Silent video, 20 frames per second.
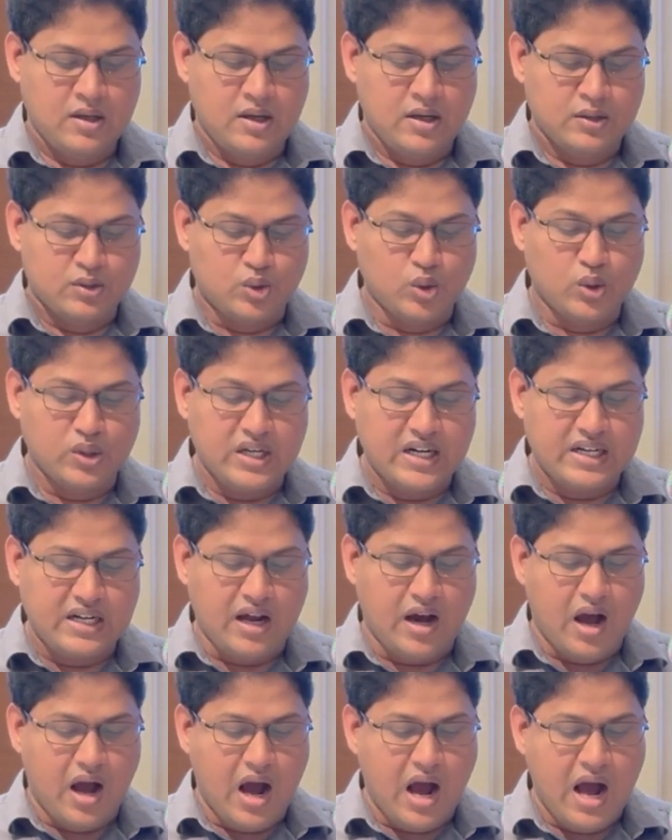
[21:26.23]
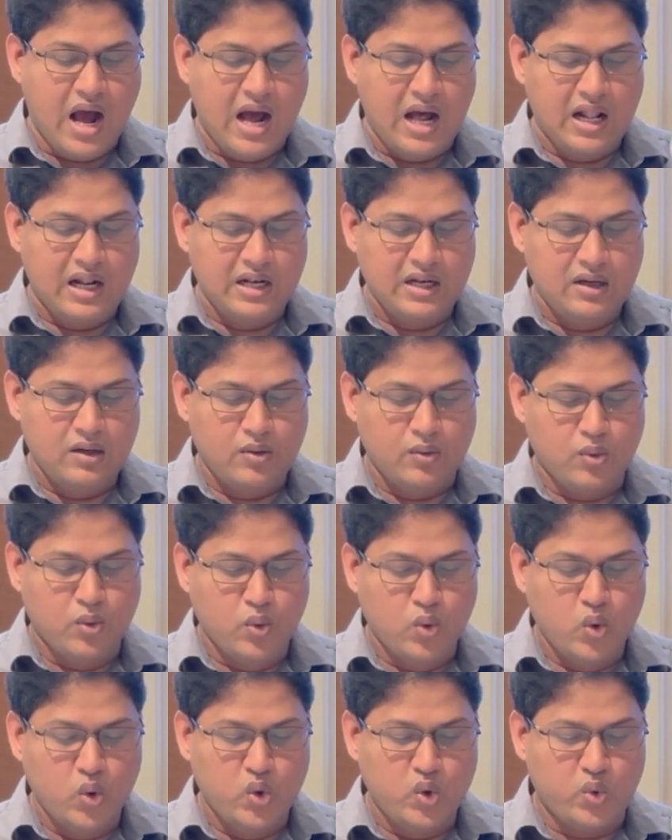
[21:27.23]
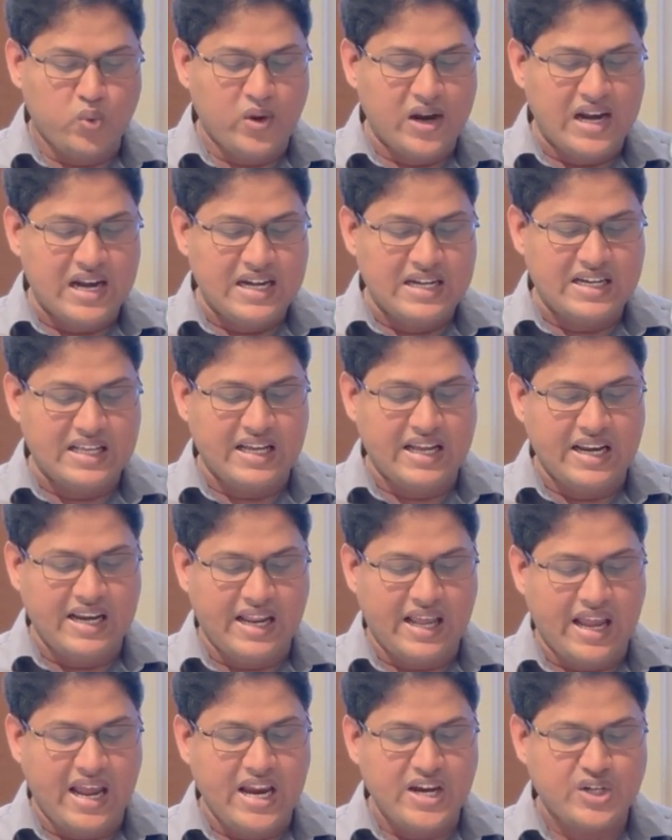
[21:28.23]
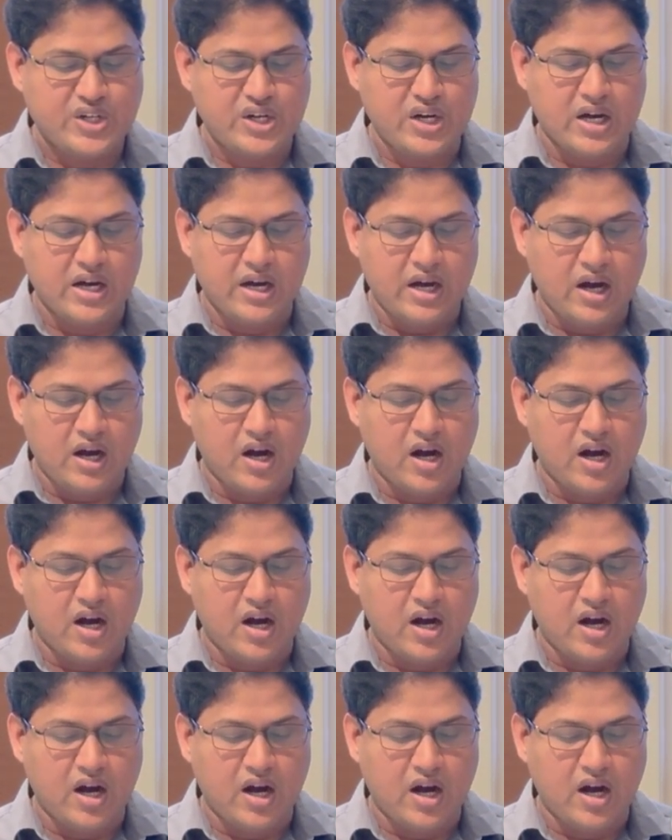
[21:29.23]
so that all who dwelt in Asia